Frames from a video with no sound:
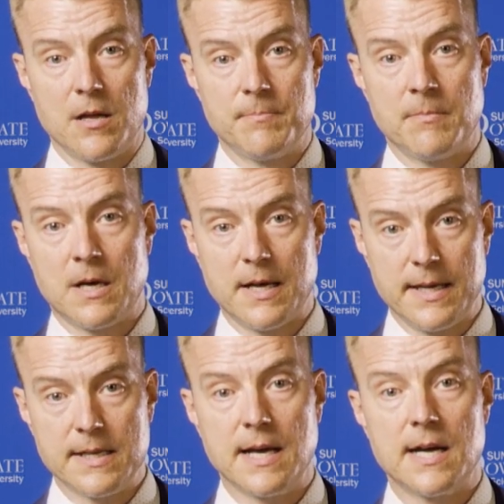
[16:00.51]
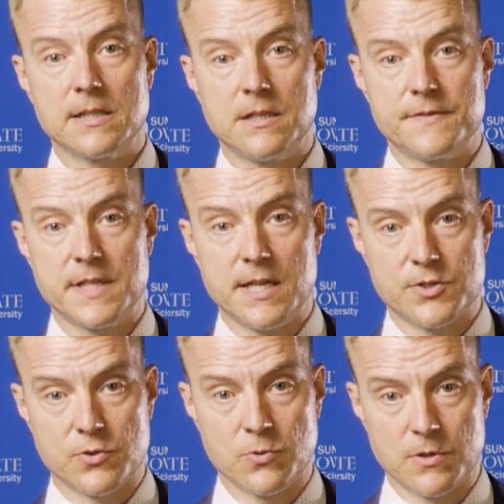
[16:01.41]
My cognitive test
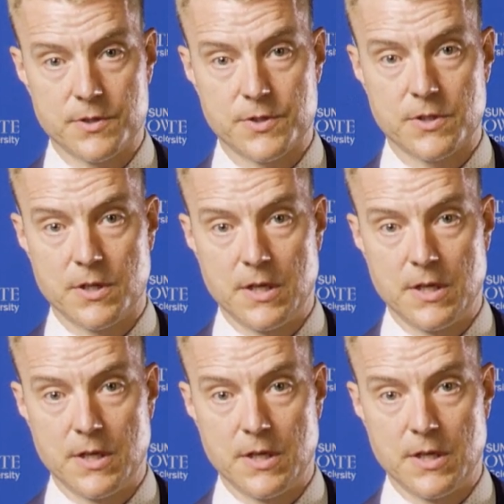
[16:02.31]
scores